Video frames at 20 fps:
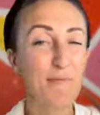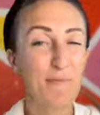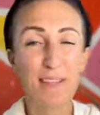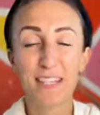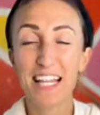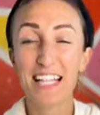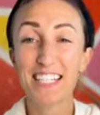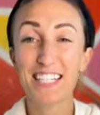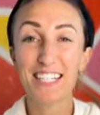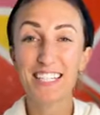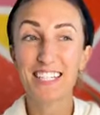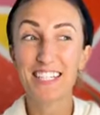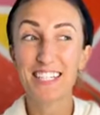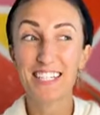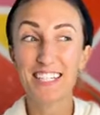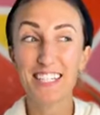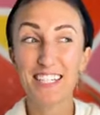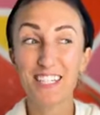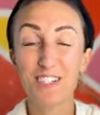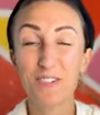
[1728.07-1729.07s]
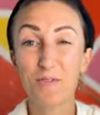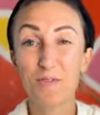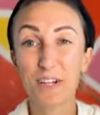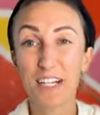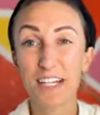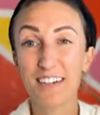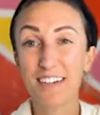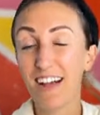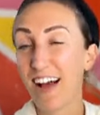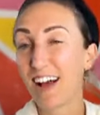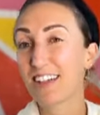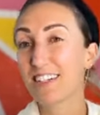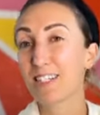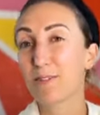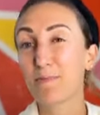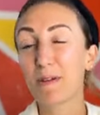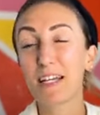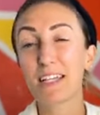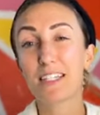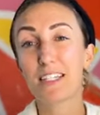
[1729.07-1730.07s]
But that's just when God
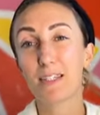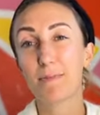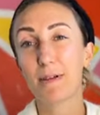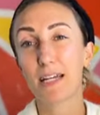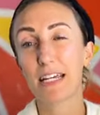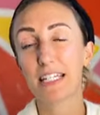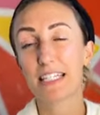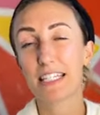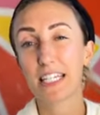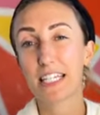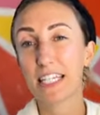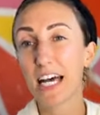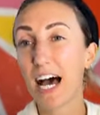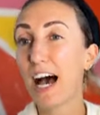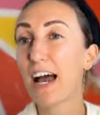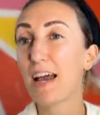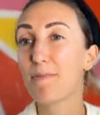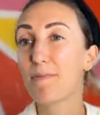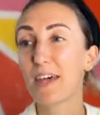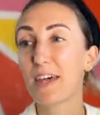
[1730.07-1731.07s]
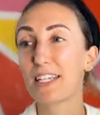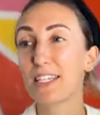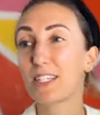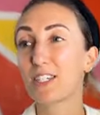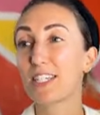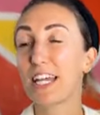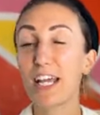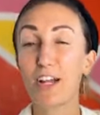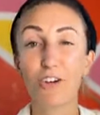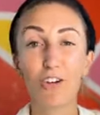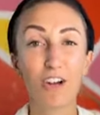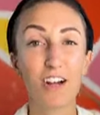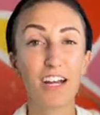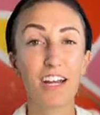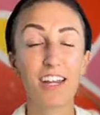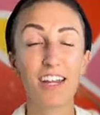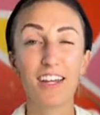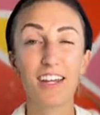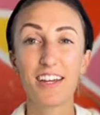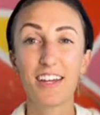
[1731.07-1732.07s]
speaks to me, it's the time that is
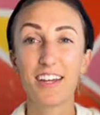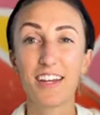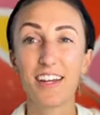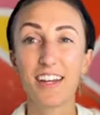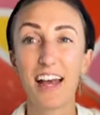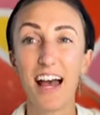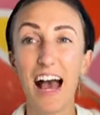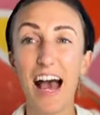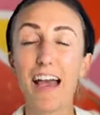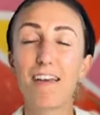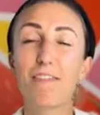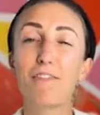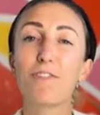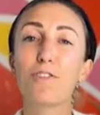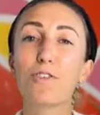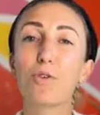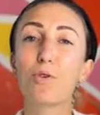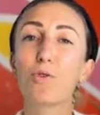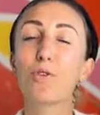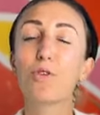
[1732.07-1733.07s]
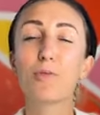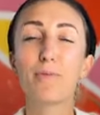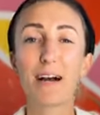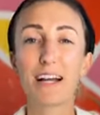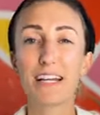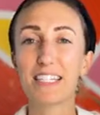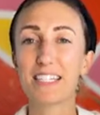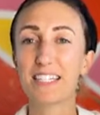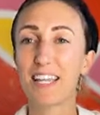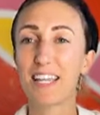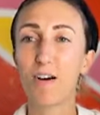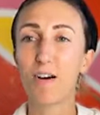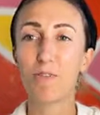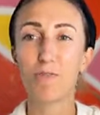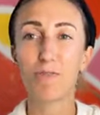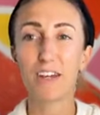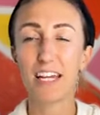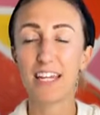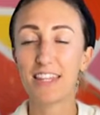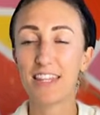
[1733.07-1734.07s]
sacred. I fuel myself
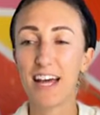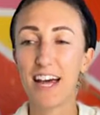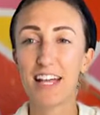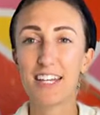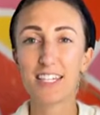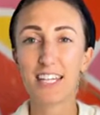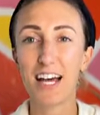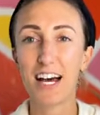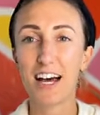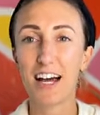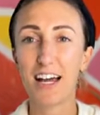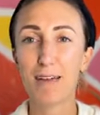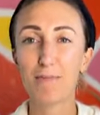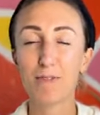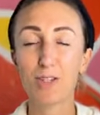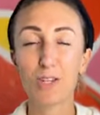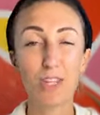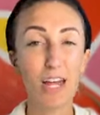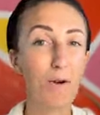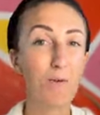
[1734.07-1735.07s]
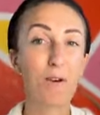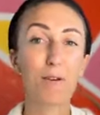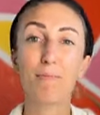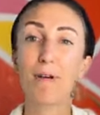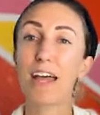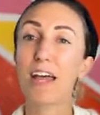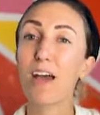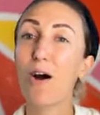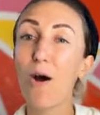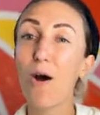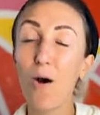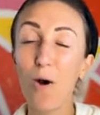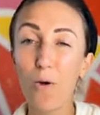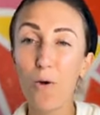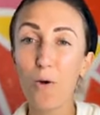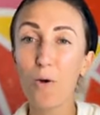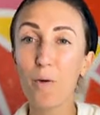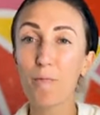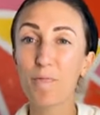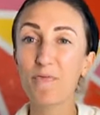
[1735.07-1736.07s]
in that time so that when my
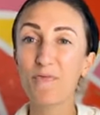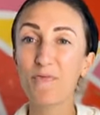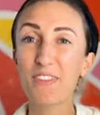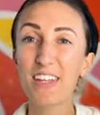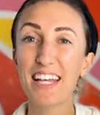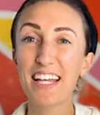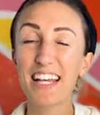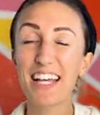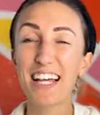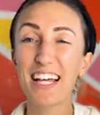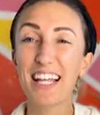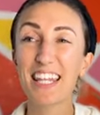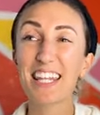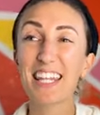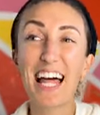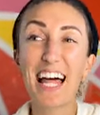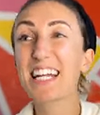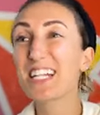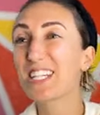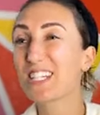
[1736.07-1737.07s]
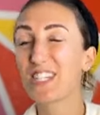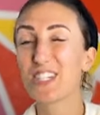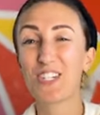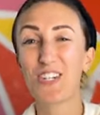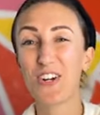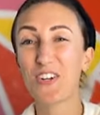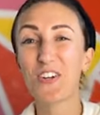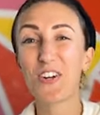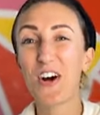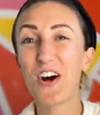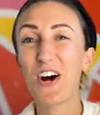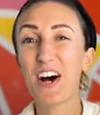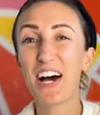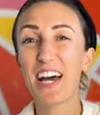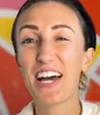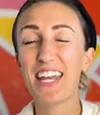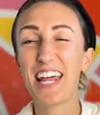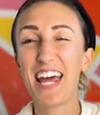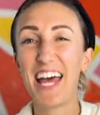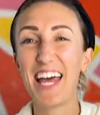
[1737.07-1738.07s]
home lights turn
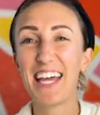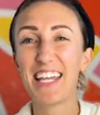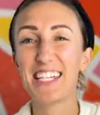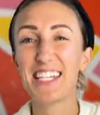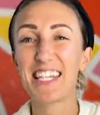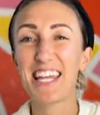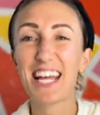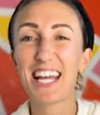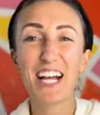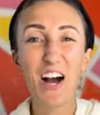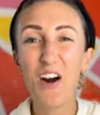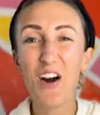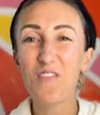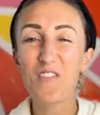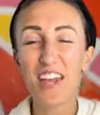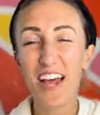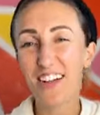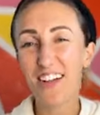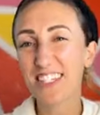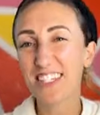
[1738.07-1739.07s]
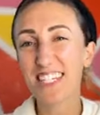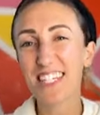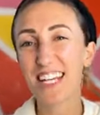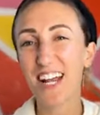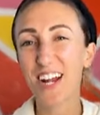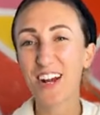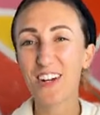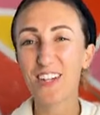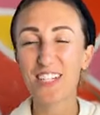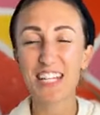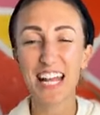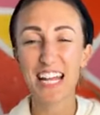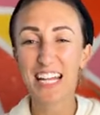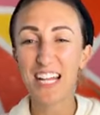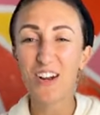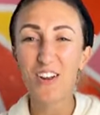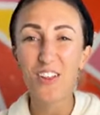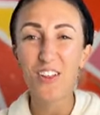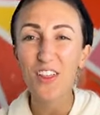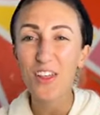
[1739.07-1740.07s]
on and they come downstairs and I
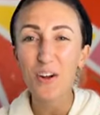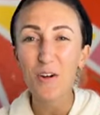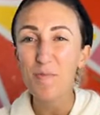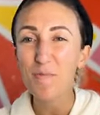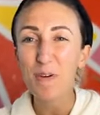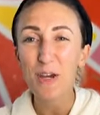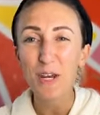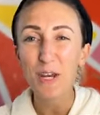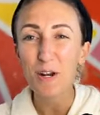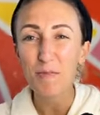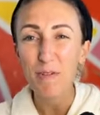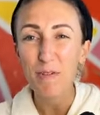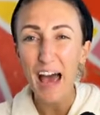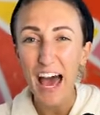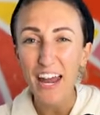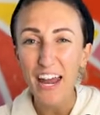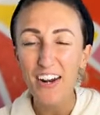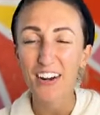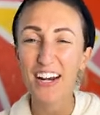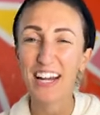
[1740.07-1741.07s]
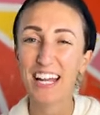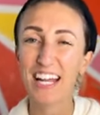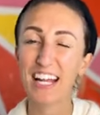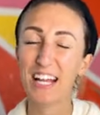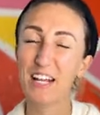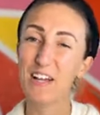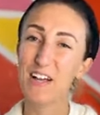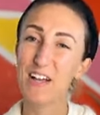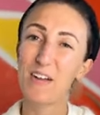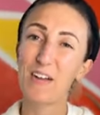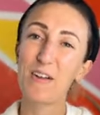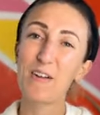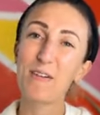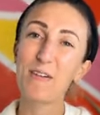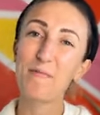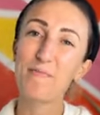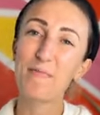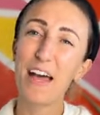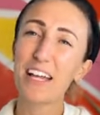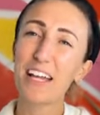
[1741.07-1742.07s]
hear the little pitter pattering,
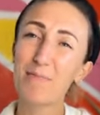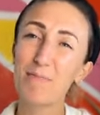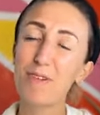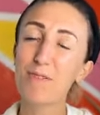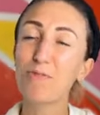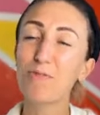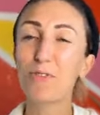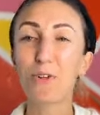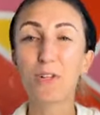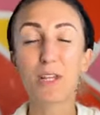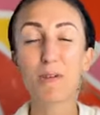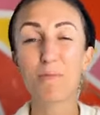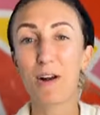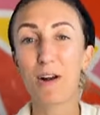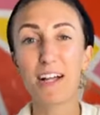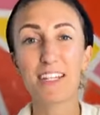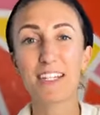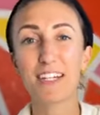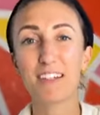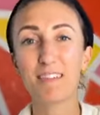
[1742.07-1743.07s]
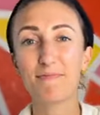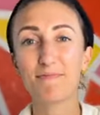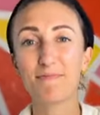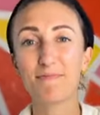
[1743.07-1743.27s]
I can be fully present.